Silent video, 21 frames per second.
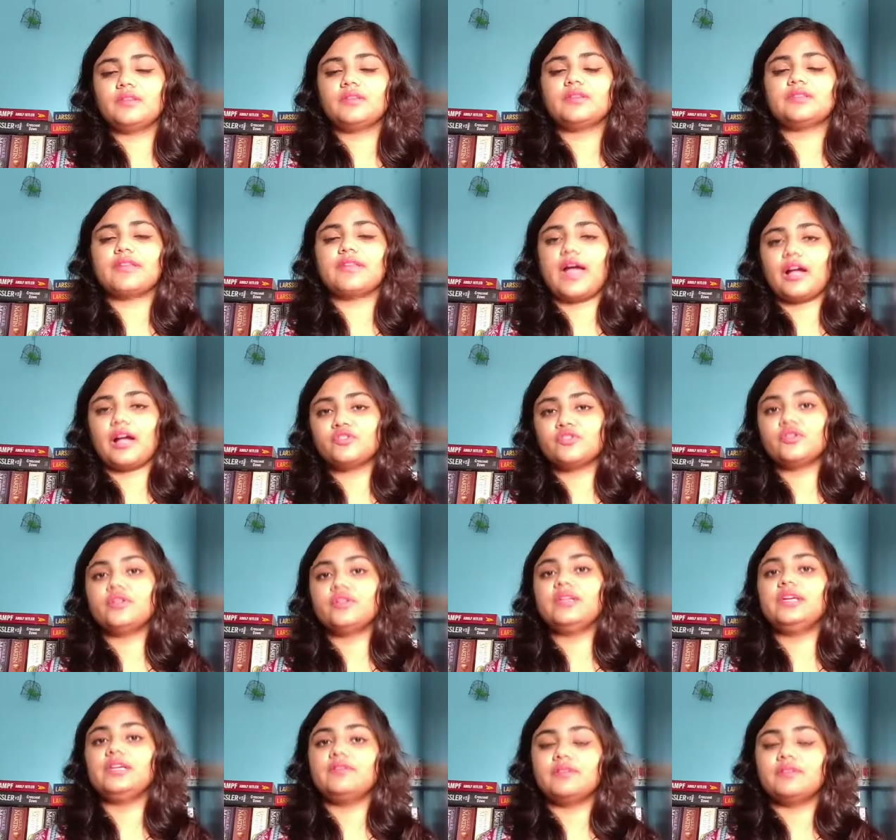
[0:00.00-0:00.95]
this
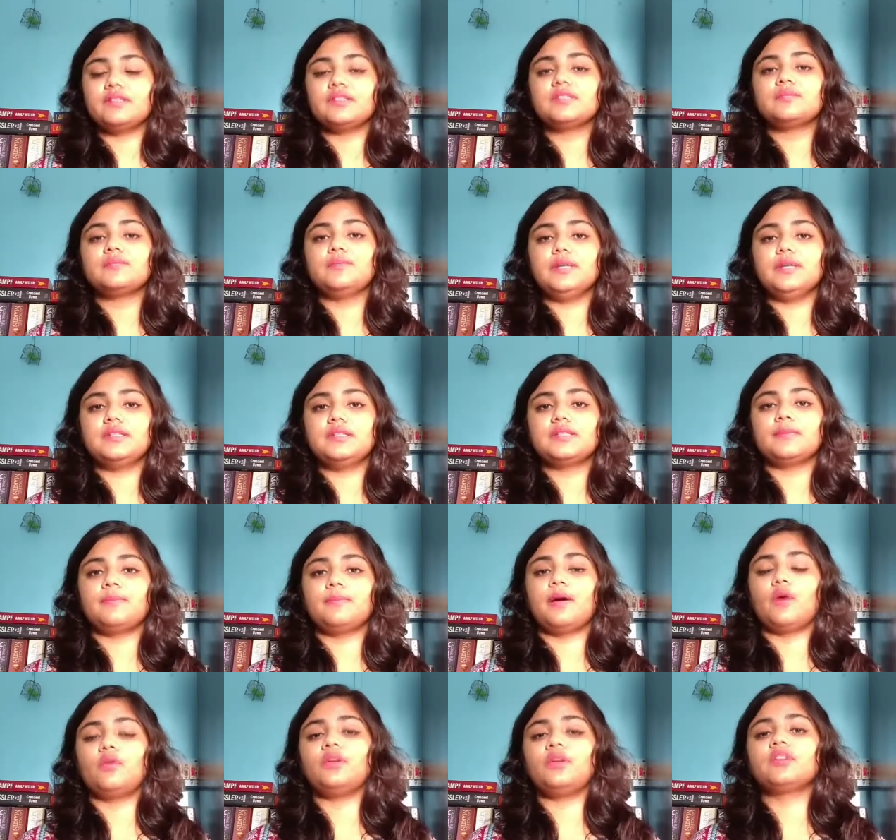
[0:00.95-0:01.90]
actually even speaks
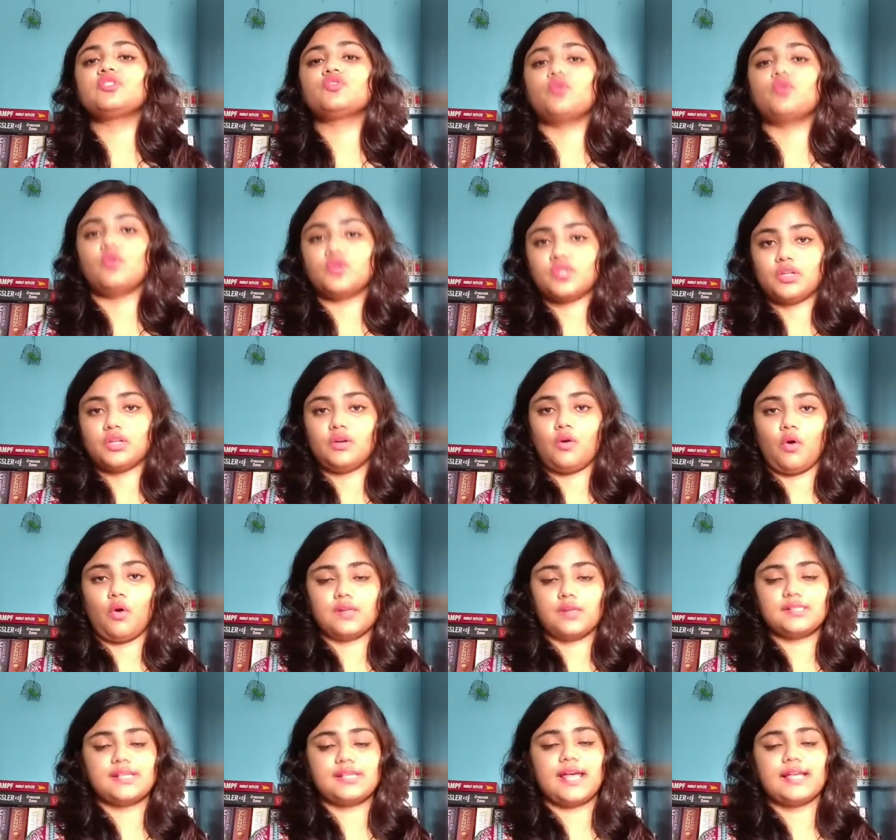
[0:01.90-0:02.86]
about a social
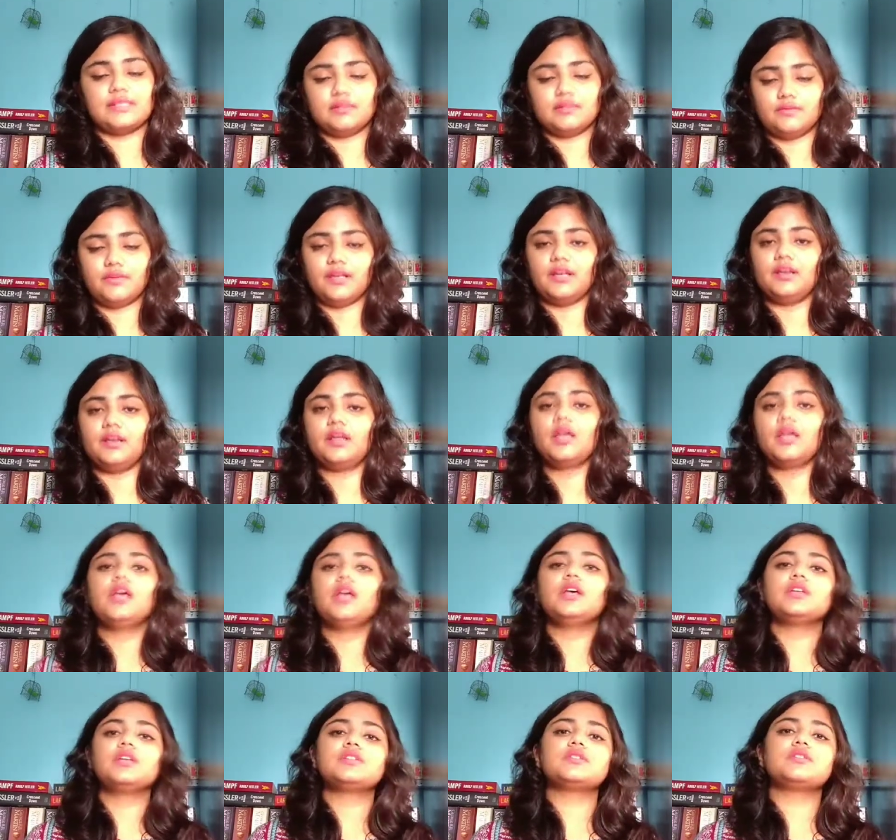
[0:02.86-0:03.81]
cause as well
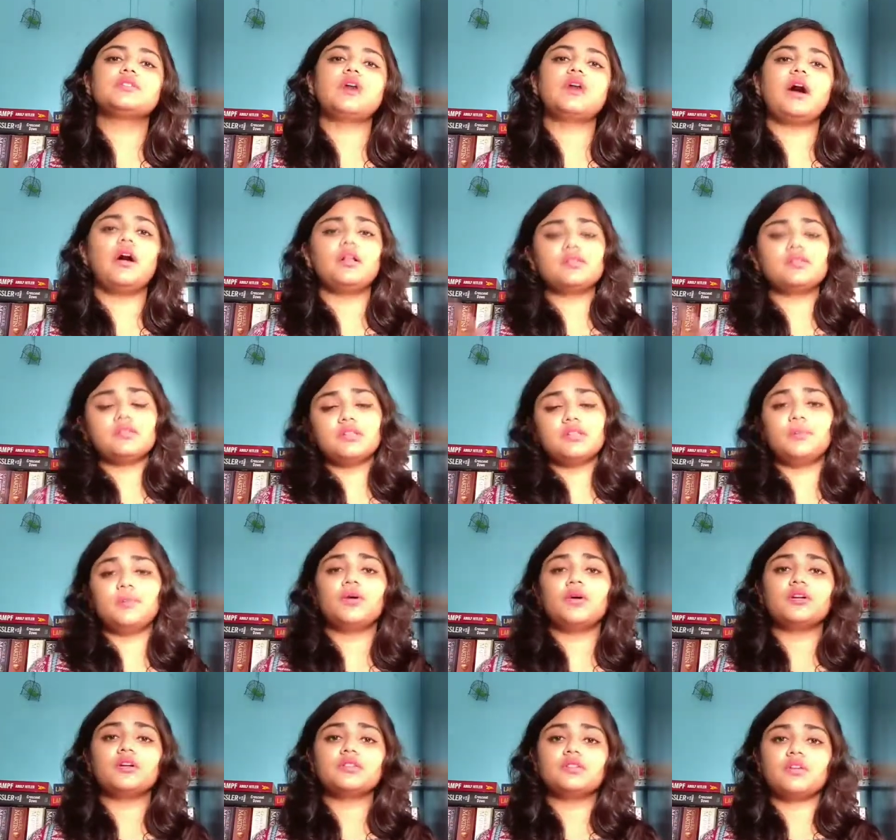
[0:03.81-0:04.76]
so also the
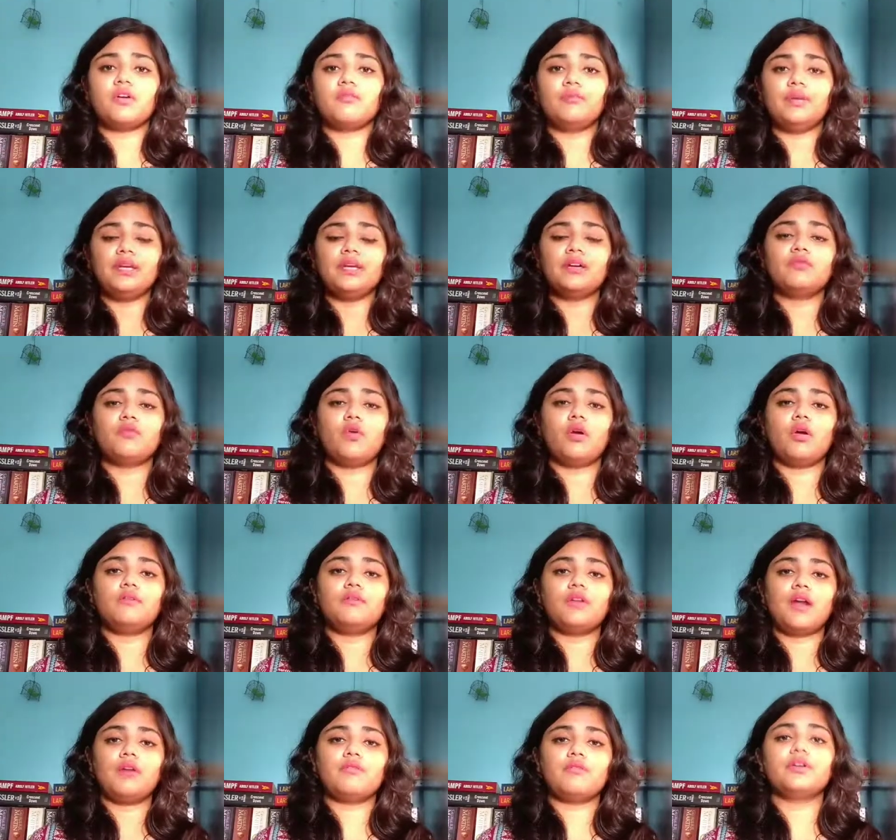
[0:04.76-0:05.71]
perks of being a
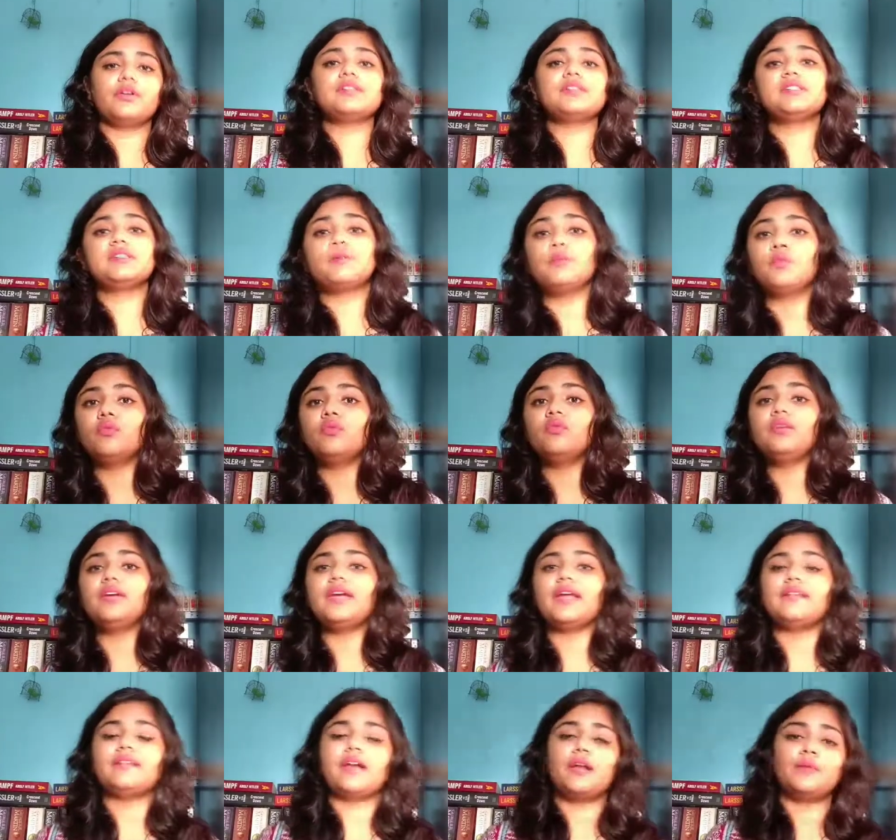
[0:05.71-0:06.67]
wallflower is a
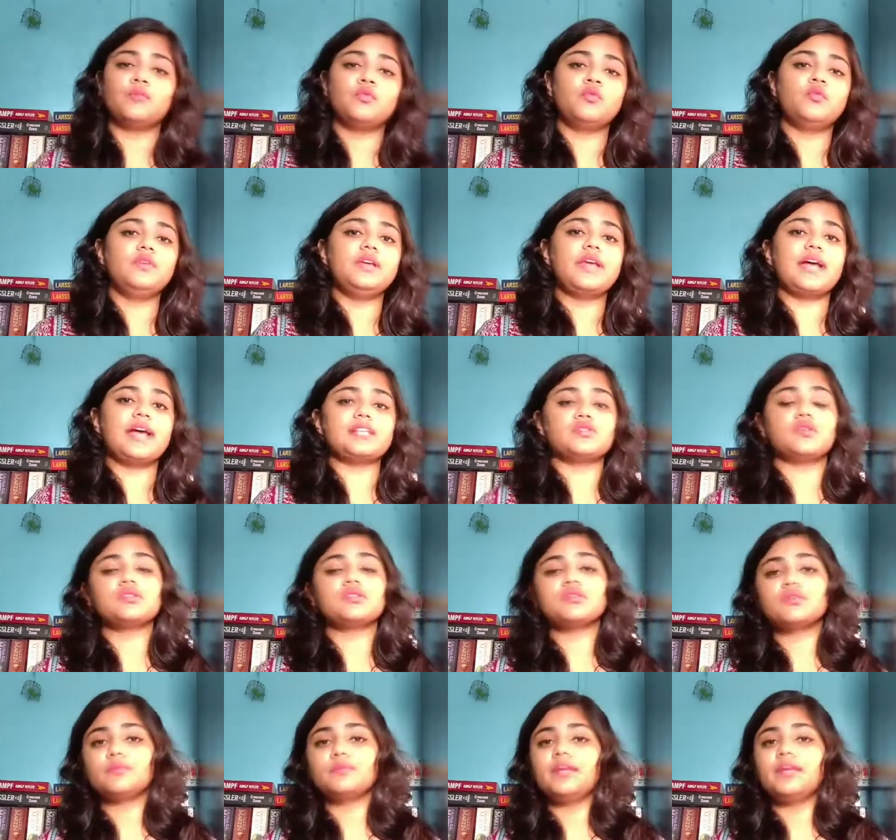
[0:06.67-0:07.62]
movie and that movie has
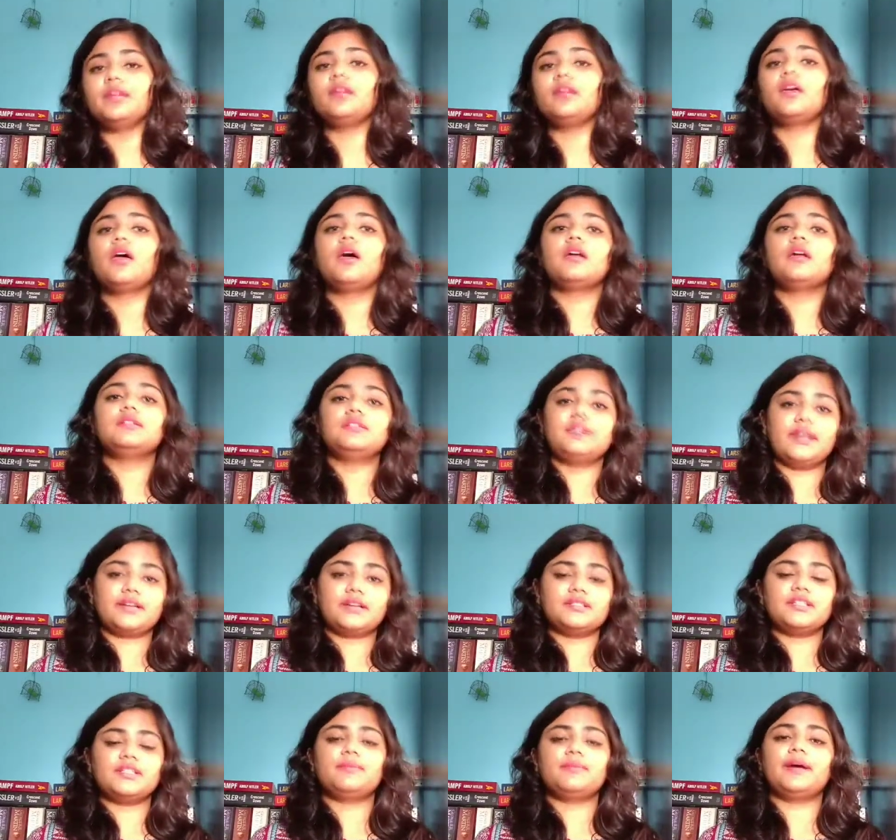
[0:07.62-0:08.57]
also been
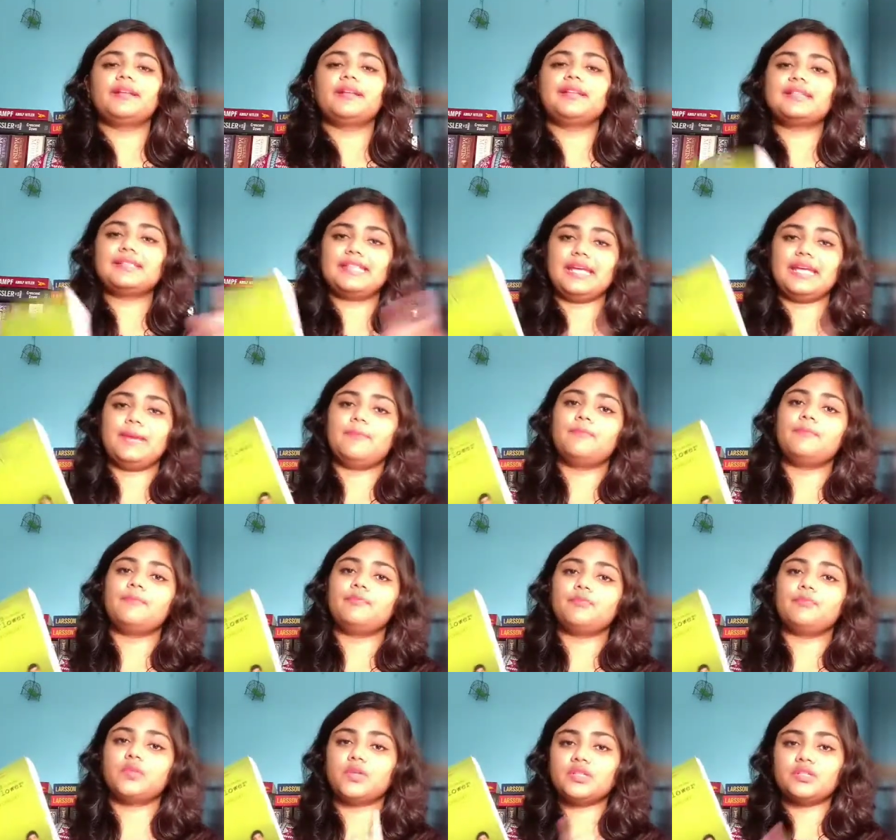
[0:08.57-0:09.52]
directed by the
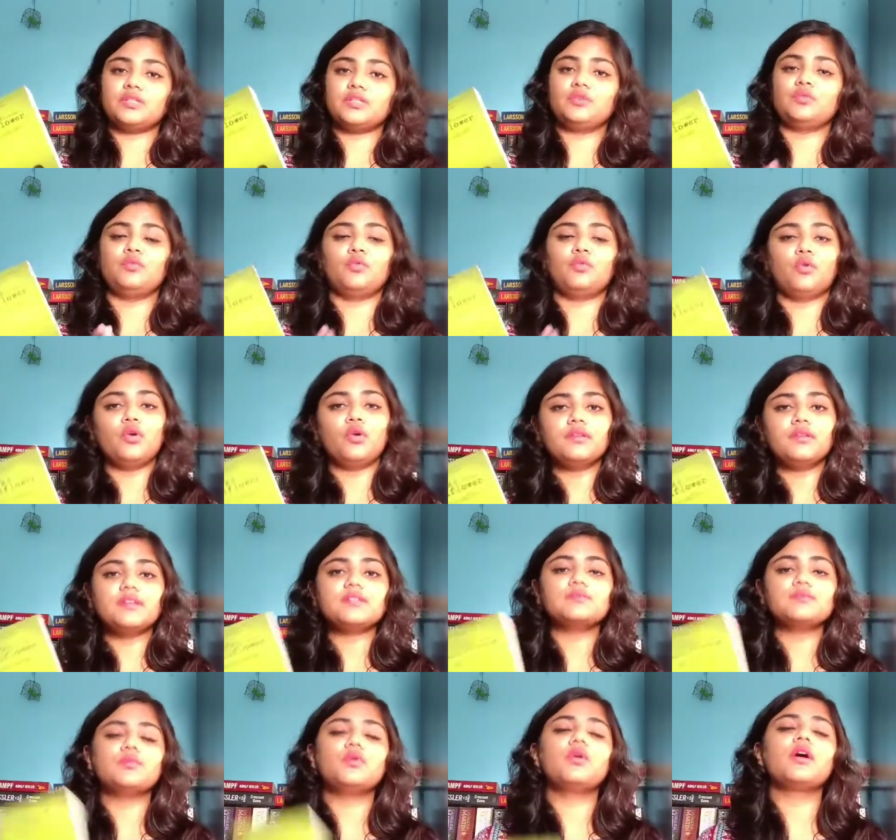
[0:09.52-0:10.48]
same person who wrote
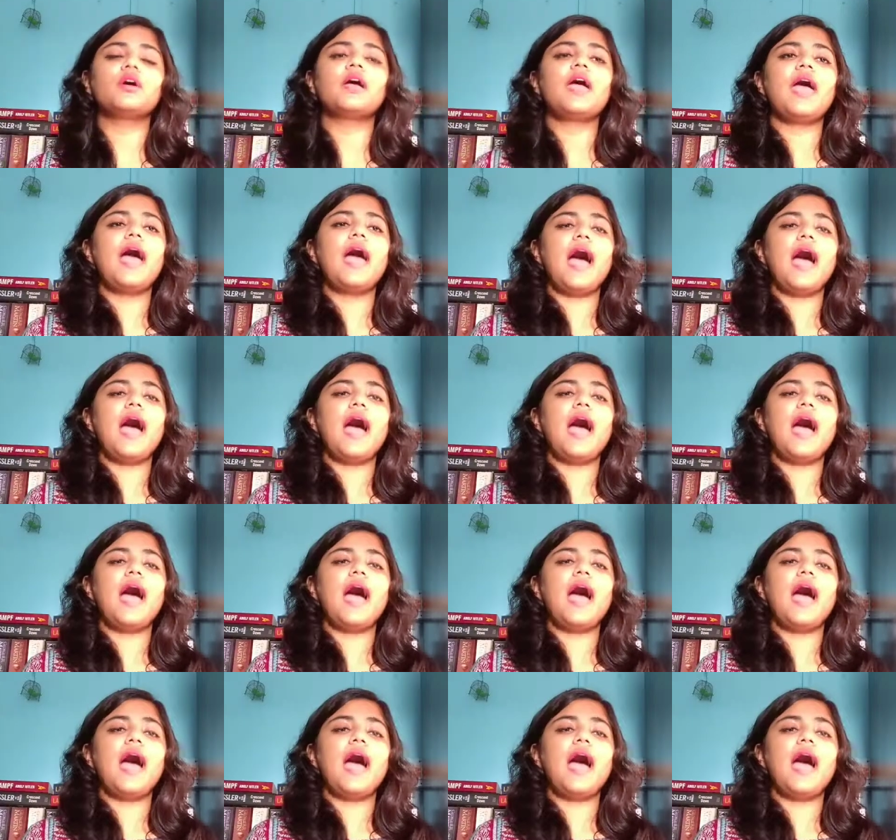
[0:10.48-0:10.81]
this book